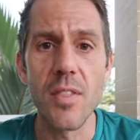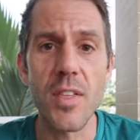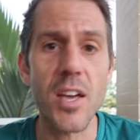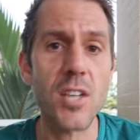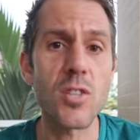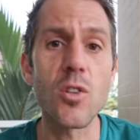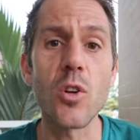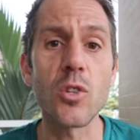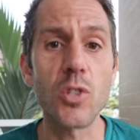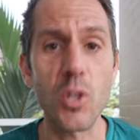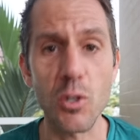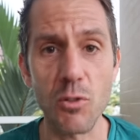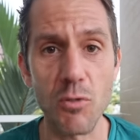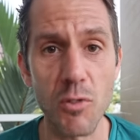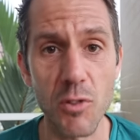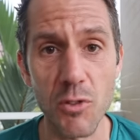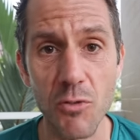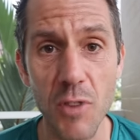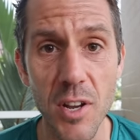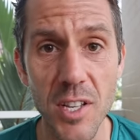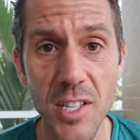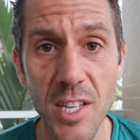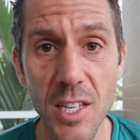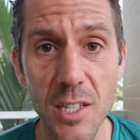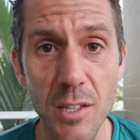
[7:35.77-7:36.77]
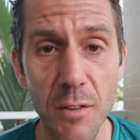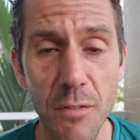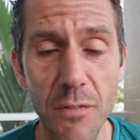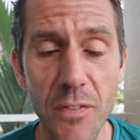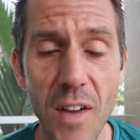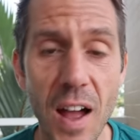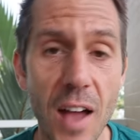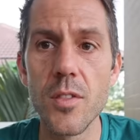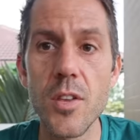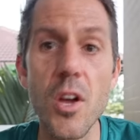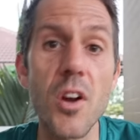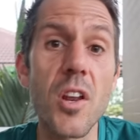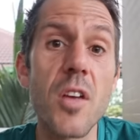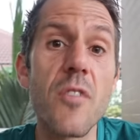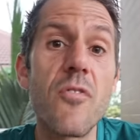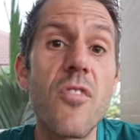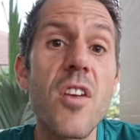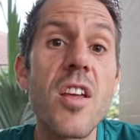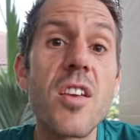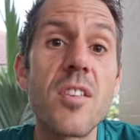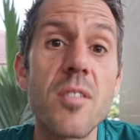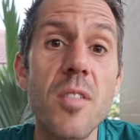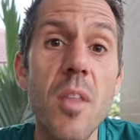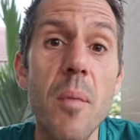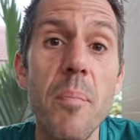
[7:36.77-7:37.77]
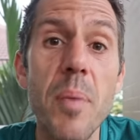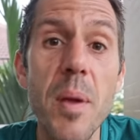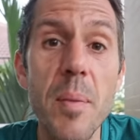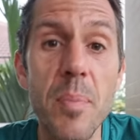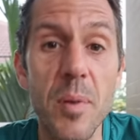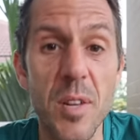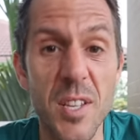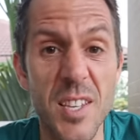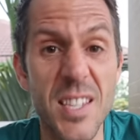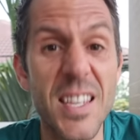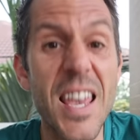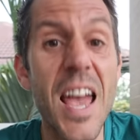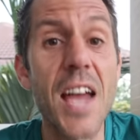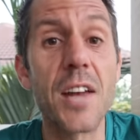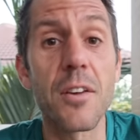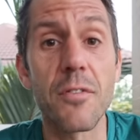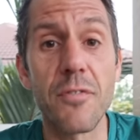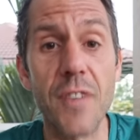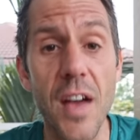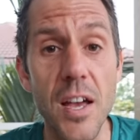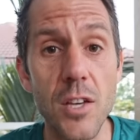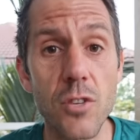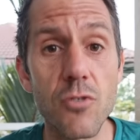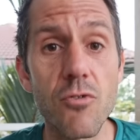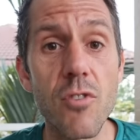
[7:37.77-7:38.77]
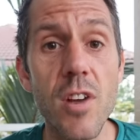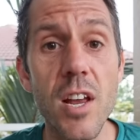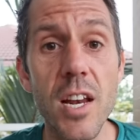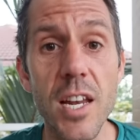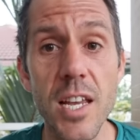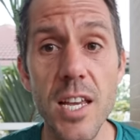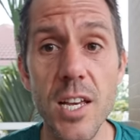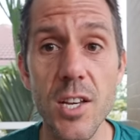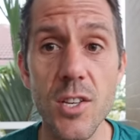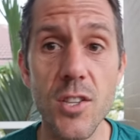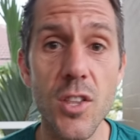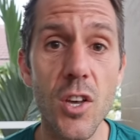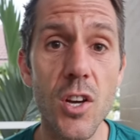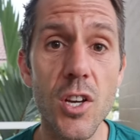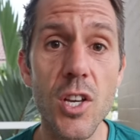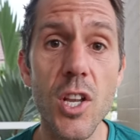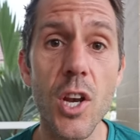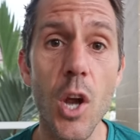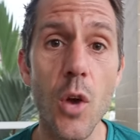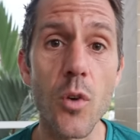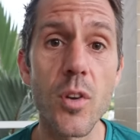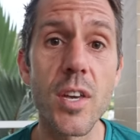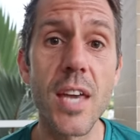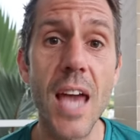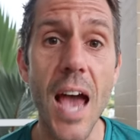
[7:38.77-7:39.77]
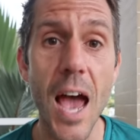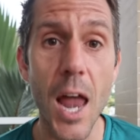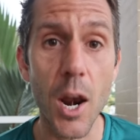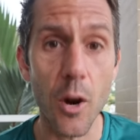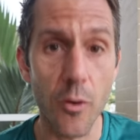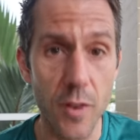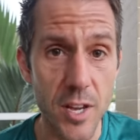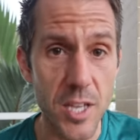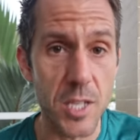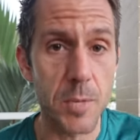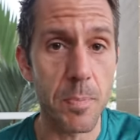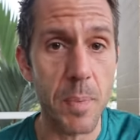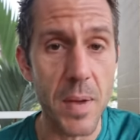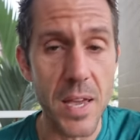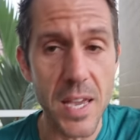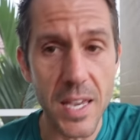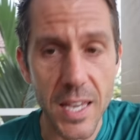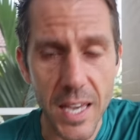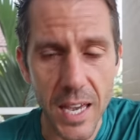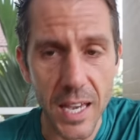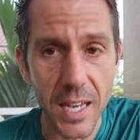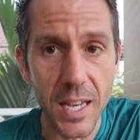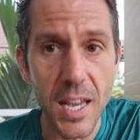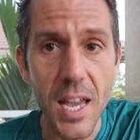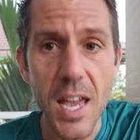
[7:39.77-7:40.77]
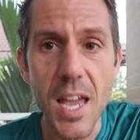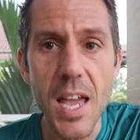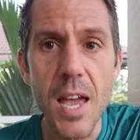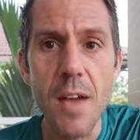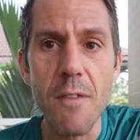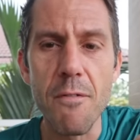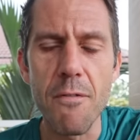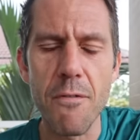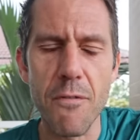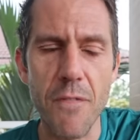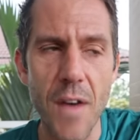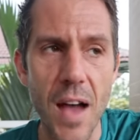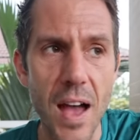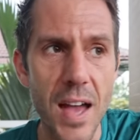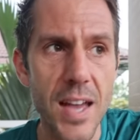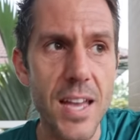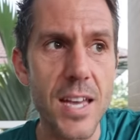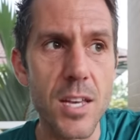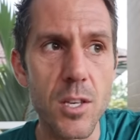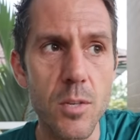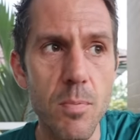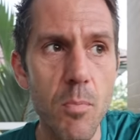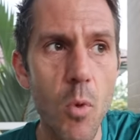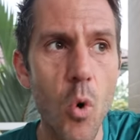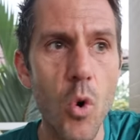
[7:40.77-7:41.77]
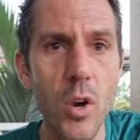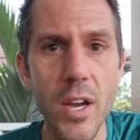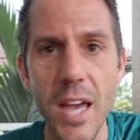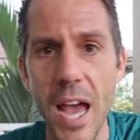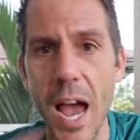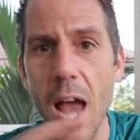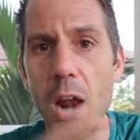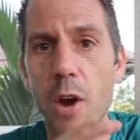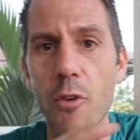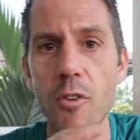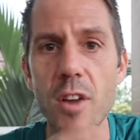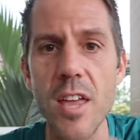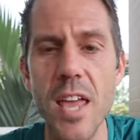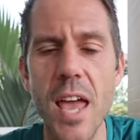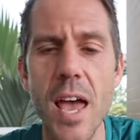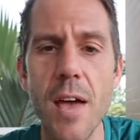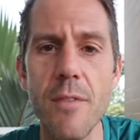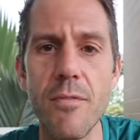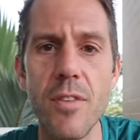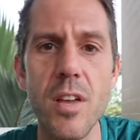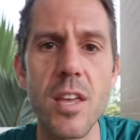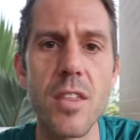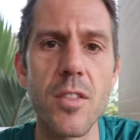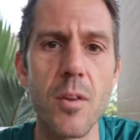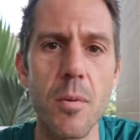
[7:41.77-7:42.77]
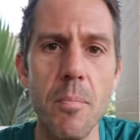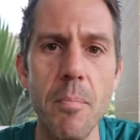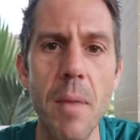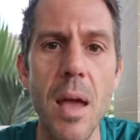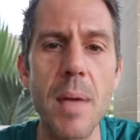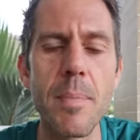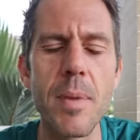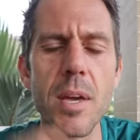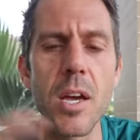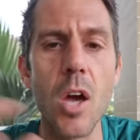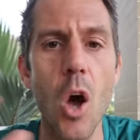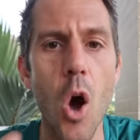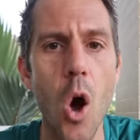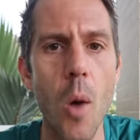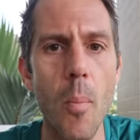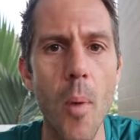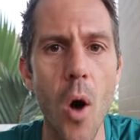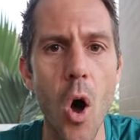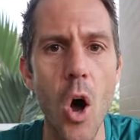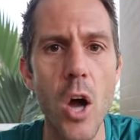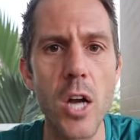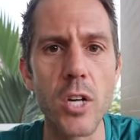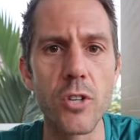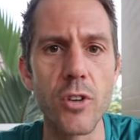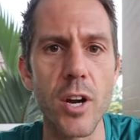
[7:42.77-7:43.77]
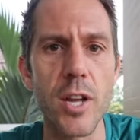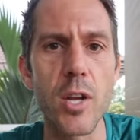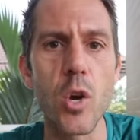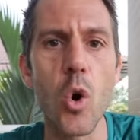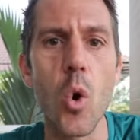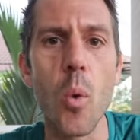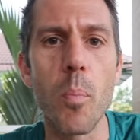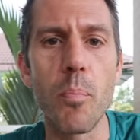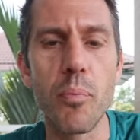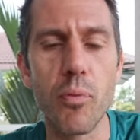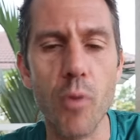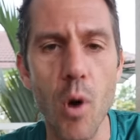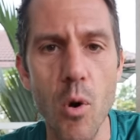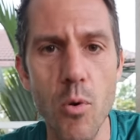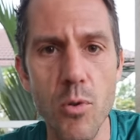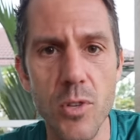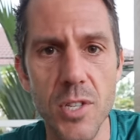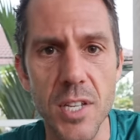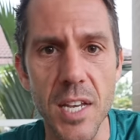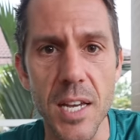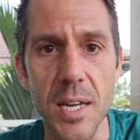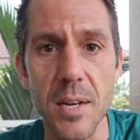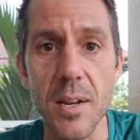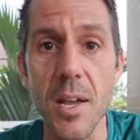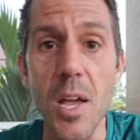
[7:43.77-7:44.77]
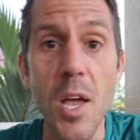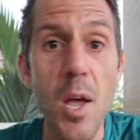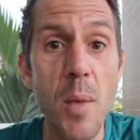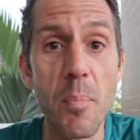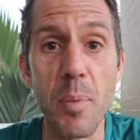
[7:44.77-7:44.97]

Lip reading: That's not just restricted to fat. The only reason that people are scared of fats really is that, you know, calorie speaking, fat is more calorie heavy than maybe carbohydrate or protein.